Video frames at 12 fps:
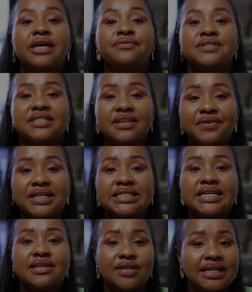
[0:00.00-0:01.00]
If
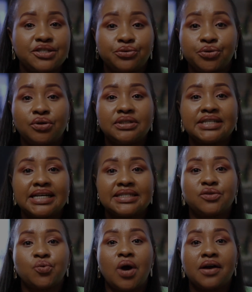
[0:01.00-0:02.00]
70-30 rule
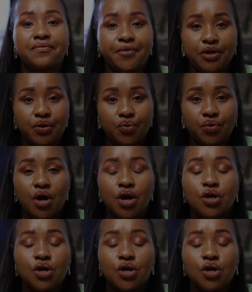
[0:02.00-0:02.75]
doesn't work for you,